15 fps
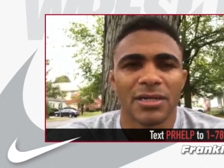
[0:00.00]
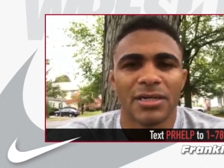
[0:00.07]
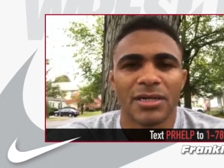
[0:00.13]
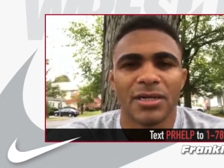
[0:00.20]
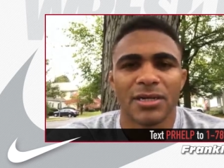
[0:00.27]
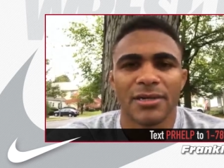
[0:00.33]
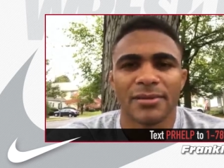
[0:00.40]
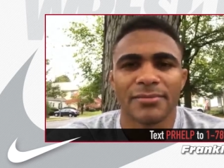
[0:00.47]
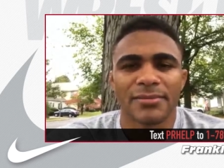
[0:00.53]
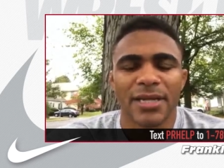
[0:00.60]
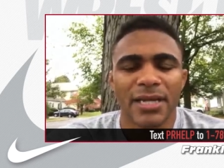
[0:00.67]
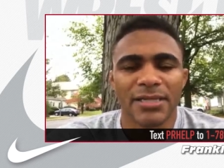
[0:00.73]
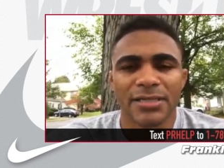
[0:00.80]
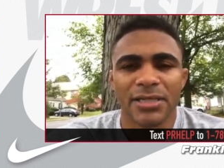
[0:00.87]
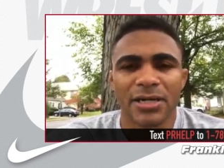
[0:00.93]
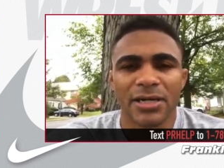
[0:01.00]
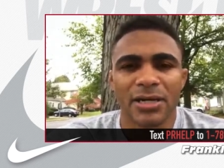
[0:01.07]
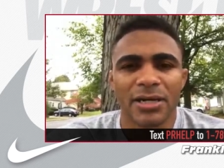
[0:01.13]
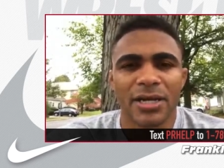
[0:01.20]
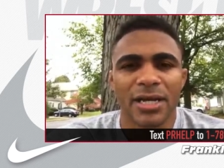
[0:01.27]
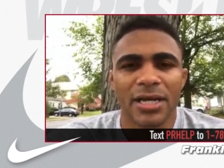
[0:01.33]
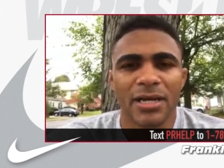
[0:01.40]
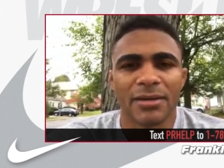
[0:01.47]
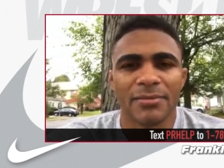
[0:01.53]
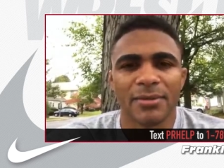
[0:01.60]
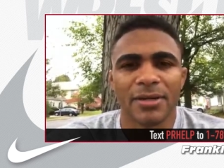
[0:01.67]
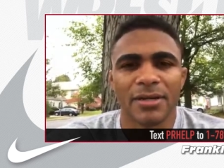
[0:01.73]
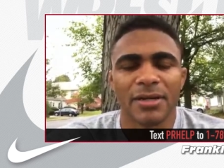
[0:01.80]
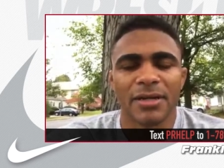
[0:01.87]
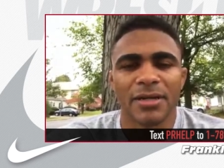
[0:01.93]
um, Casey Cunningham,
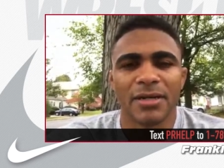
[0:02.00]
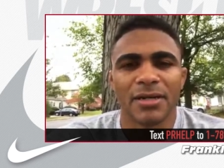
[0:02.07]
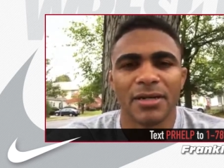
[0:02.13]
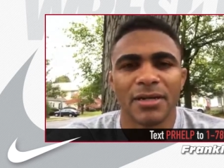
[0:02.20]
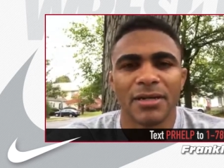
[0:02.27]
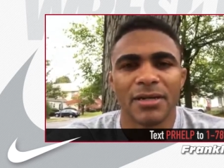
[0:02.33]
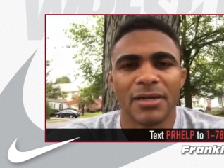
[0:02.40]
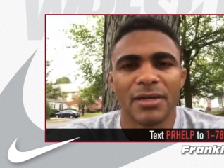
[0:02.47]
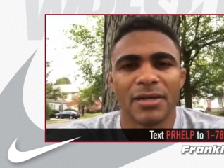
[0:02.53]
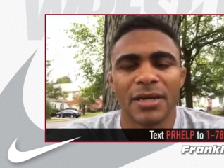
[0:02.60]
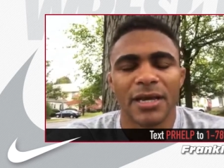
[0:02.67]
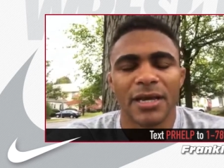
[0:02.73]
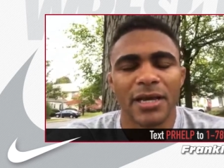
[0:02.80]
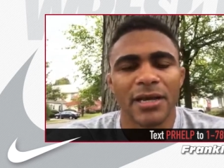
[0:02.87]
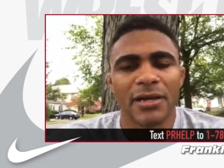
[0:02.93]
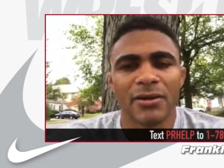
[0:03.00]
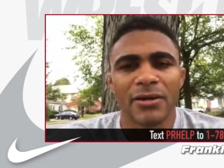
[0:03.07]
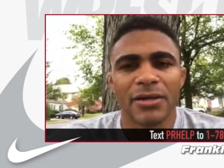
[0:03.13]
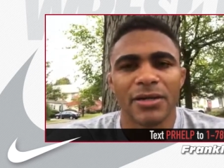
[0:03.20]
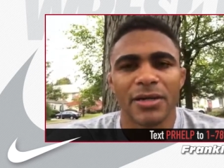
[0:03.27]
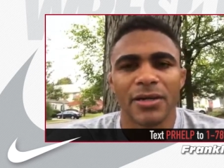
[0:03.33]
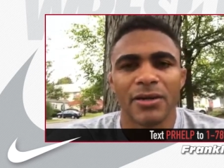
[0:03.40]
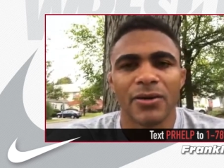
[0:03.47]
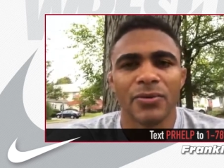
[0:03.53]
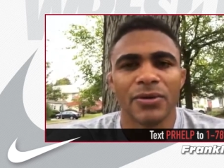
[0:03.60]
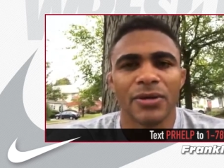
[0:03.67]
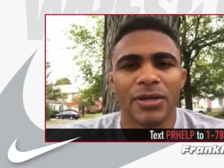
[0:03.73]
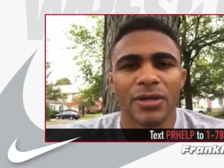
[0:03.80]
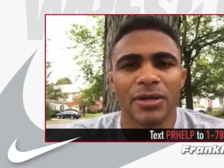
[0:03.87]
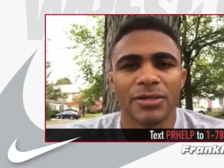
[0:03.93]
uh, Cael, and, and,
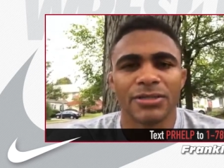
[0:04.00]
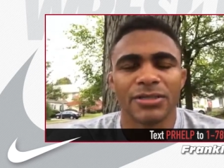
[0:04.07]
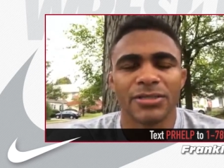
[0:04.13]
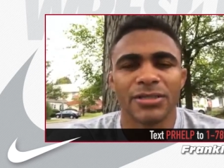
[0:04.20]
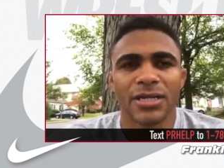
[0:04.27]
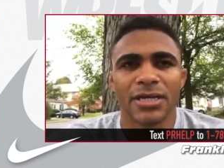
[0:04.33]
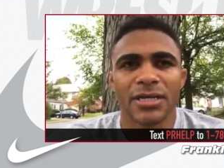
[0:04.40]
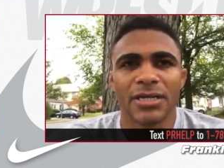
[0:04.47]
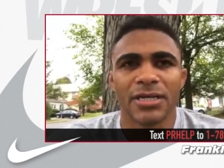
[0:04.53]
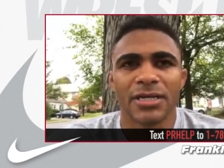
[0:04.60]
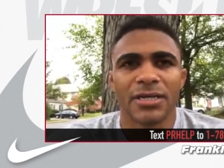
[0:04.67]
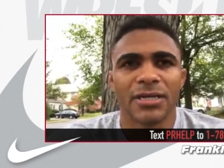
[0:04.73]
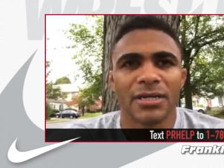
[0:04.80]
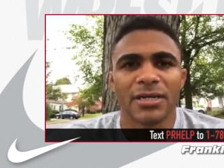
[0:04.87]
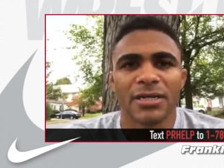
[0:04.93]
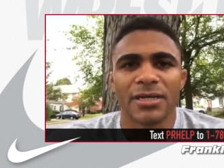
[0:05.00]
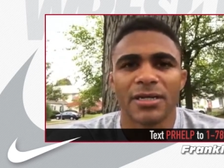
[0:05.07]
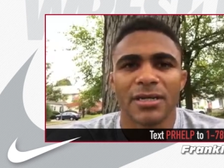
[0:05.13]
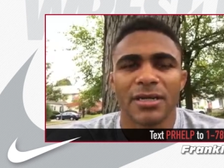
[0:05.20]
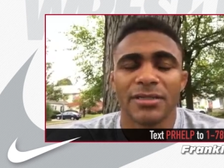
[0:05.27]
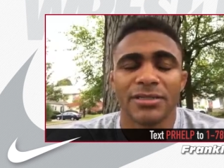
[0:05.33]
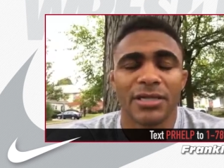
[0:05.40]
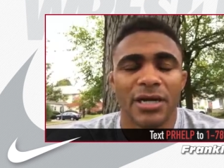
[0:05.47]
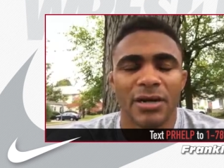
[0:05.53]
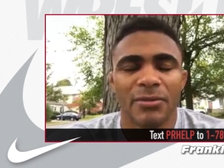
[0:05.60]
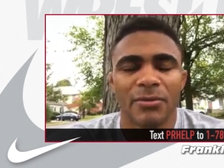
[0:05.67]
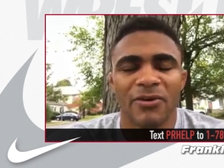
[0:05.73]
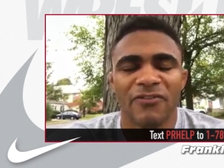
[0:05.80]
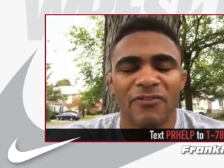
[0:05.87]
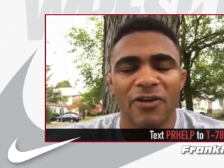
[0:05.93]
Cody are just like, and
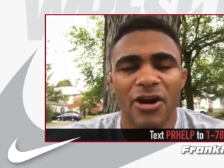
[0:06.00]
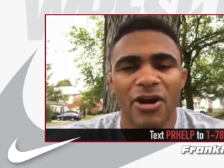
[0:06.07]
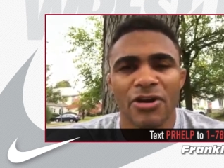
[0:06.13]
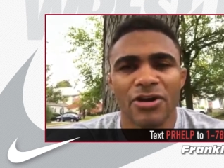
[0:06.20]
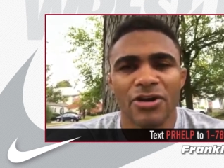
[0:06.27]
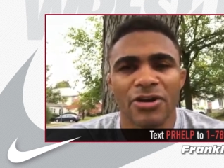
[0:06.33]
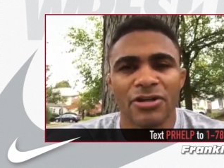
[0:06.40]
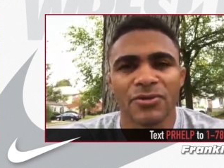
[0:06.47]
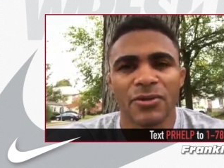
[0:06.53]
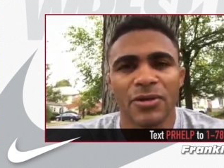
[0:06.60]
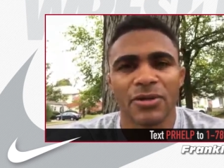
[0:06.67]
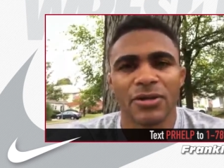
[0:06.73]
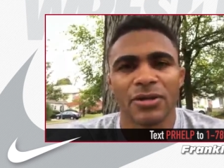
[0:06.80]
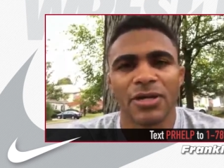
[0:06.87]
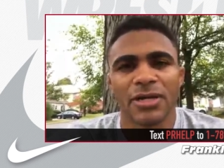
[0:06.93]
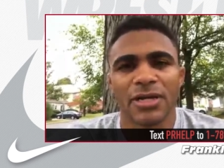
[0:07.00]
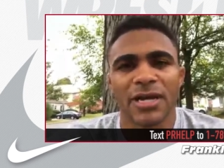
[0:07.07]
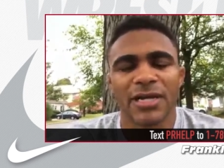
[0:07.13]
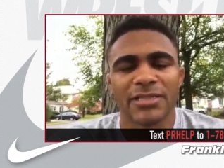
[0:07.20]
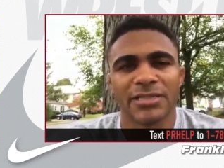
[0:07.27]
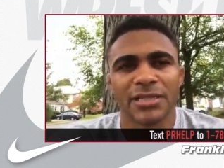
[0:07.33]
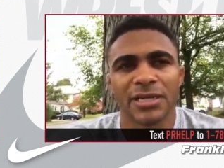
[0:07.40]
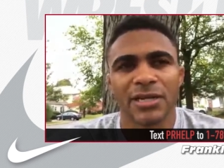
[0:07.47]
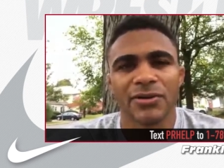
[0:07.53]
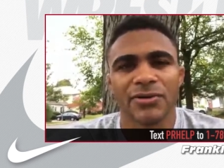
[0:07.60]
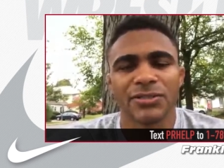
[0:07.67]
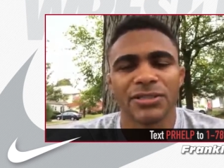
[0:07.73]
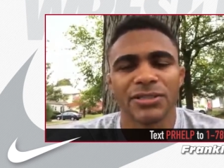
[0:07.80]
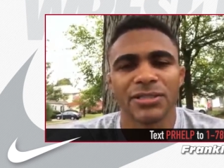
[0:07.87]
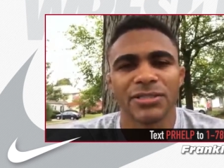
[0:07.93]
now Varner as well, they're like excellent
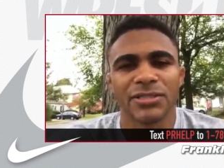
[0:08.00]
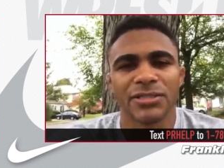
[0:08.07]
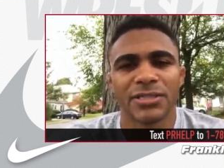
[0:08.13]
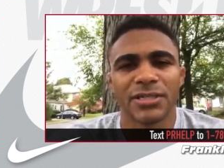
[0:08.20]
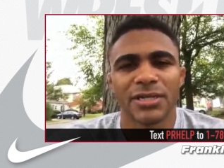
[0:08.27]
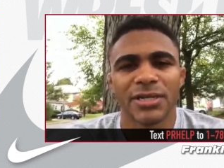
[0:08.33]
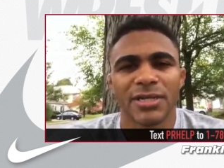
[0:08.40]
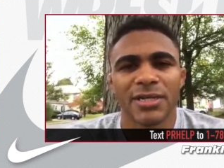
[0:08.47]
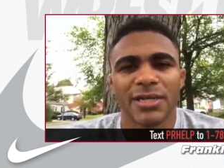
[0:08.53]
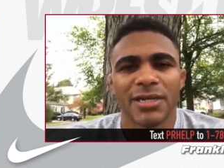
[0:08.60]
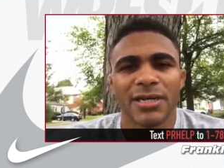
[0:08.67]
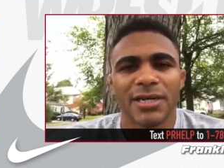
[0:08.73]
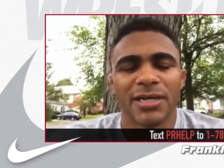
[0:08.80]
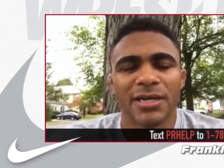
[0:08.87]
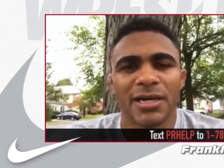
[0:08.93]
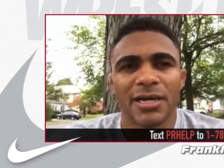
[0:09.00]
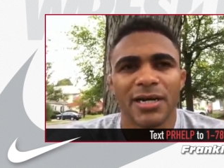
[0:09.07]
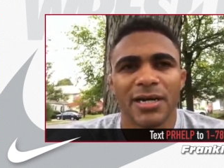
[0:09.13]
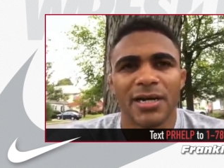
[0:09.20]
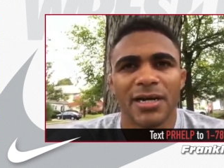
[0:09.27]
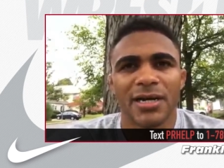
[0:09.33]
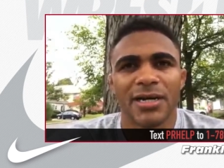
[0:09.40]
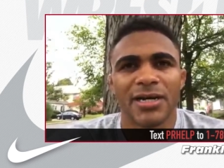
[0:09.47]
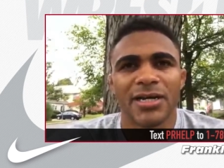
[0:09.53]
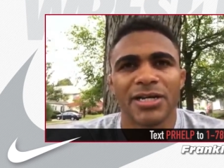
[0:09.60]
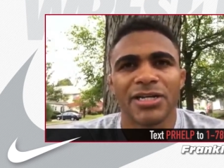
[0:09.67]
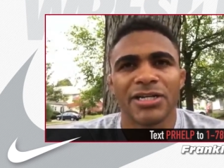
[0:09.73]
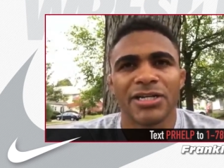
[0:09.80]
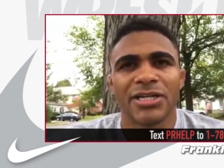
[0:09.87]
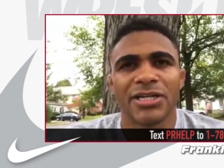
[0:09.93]
coaches. And uh,
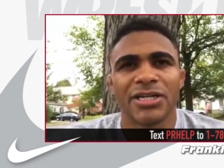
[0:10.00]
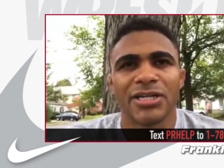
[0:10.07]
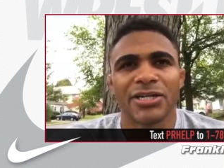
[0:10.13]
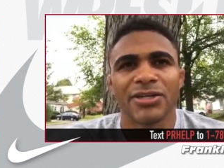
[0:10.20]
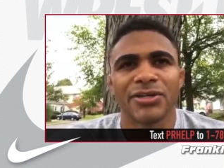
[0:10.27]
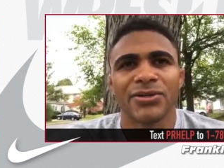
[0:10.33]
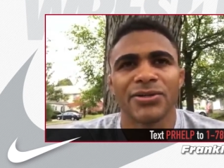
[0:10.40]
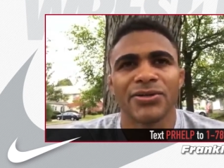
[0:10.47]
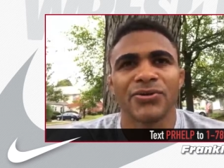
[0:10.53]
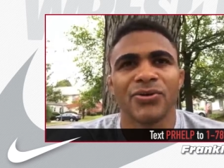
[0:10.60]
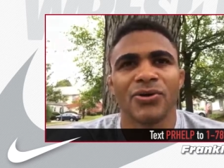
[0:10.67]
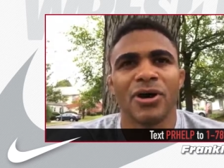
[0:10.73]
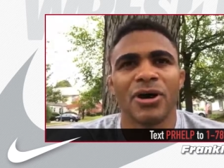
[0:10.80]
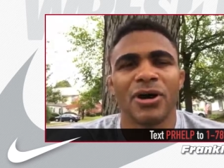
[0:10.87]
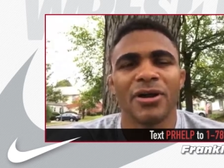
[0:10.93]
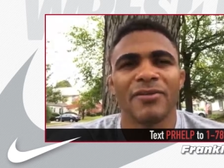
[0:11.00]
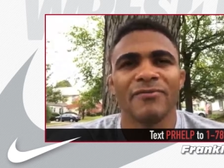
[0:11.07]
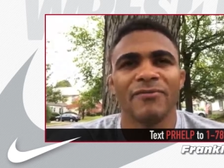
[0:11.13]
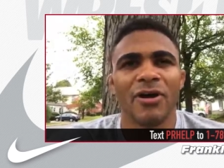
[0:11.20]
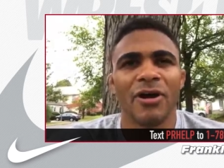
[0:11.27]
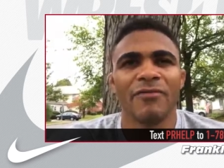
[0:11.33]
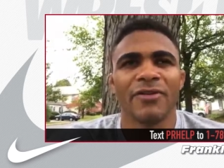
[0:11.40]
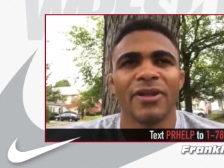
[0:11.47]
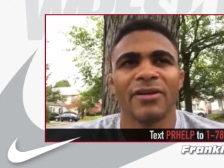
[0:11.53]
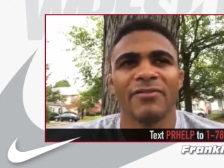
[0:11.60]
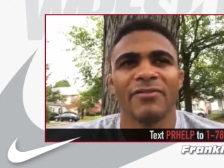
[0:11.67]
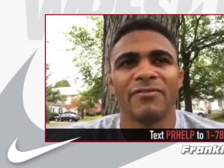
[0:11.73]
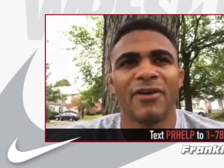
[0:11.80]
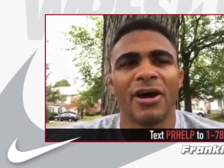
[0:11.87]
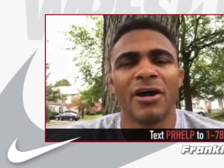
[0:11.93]
you, you are involved in an
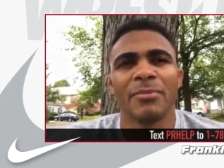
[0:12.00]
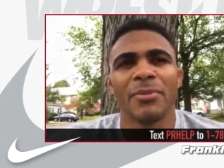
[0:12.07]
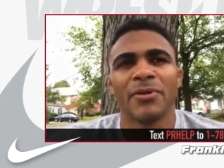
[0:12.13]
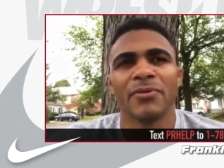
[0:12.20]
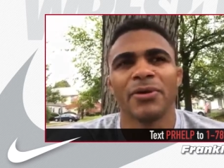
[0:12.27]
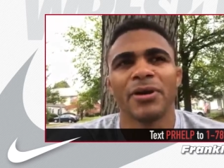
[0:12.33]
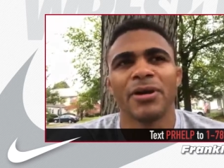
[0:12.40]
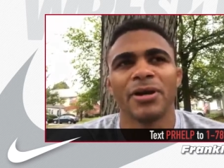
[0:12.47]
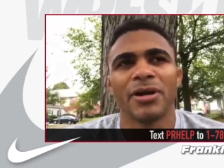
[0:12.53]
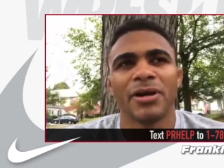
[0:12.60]
environment where